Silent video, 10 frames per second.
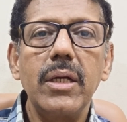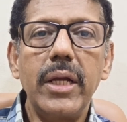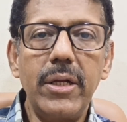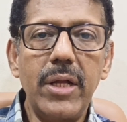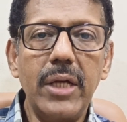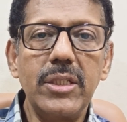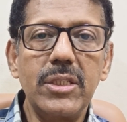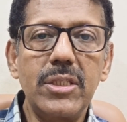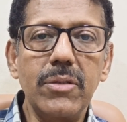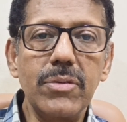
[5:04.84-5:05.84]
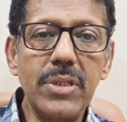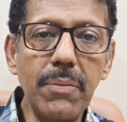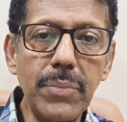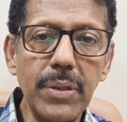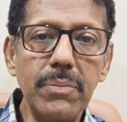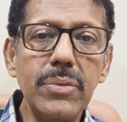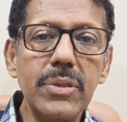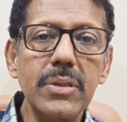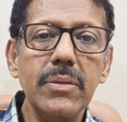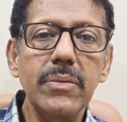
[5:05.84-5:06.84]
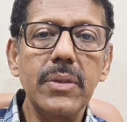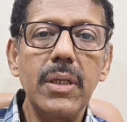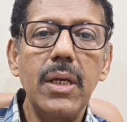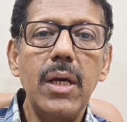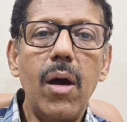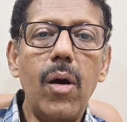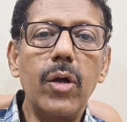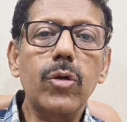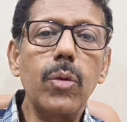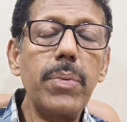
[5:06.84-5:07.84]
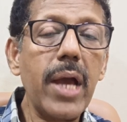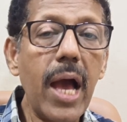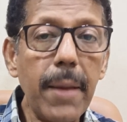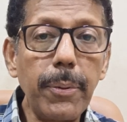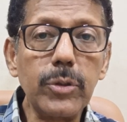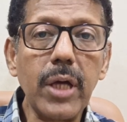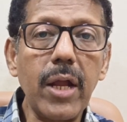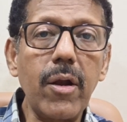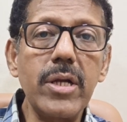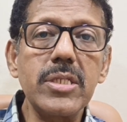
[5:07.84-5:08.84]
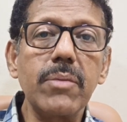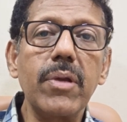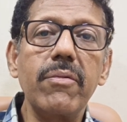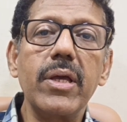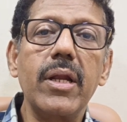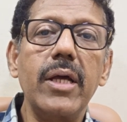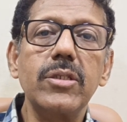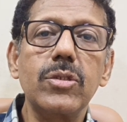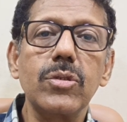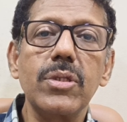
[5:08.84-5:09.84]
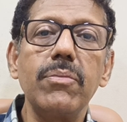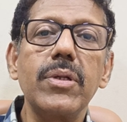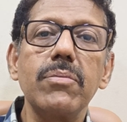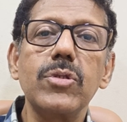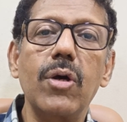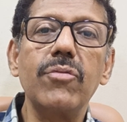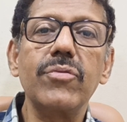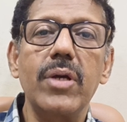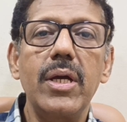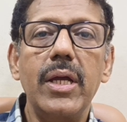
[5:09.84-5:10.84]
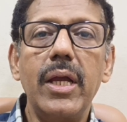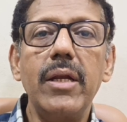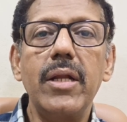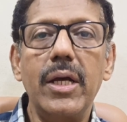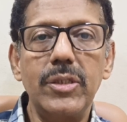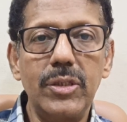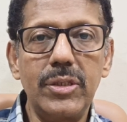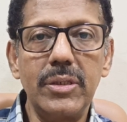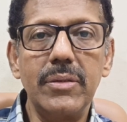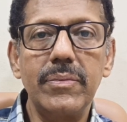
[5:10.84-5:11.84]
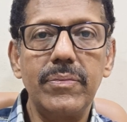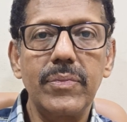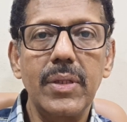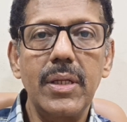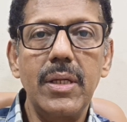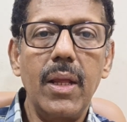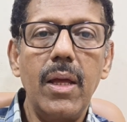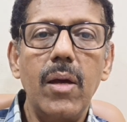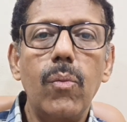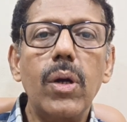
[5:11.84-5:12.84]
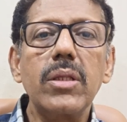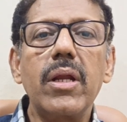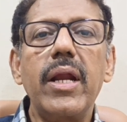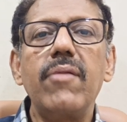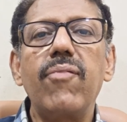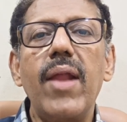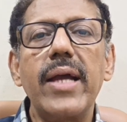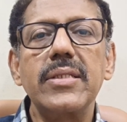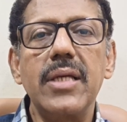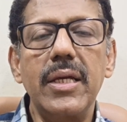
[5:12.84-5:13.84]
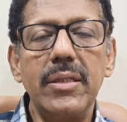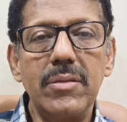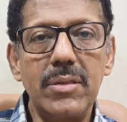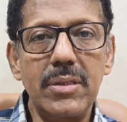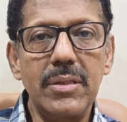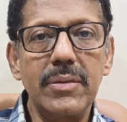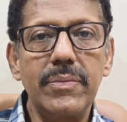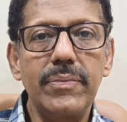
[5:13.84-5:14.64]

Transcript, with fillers: indigestive symptoms, or it could be a hypothyroidism giving rise to symptoms of indigestion. What are the red flag signs?